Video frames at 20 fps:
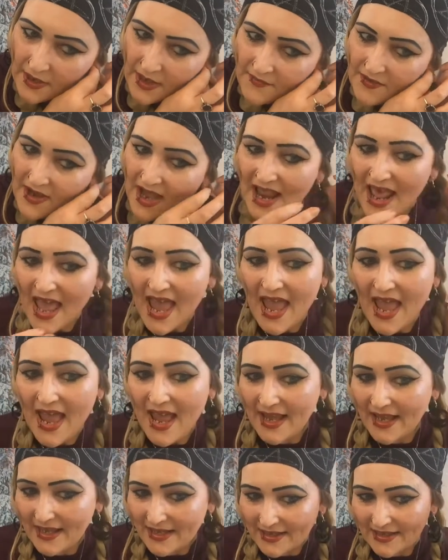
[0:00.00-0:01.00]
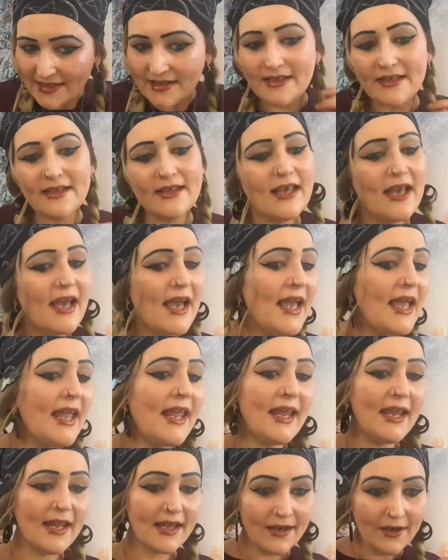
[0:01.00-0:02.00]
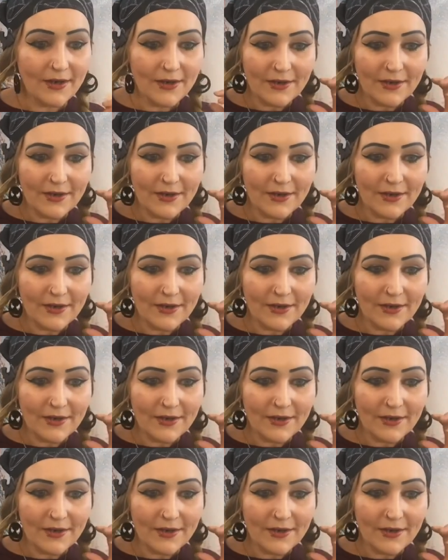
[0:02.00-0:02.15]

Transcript: I've got it. Yay.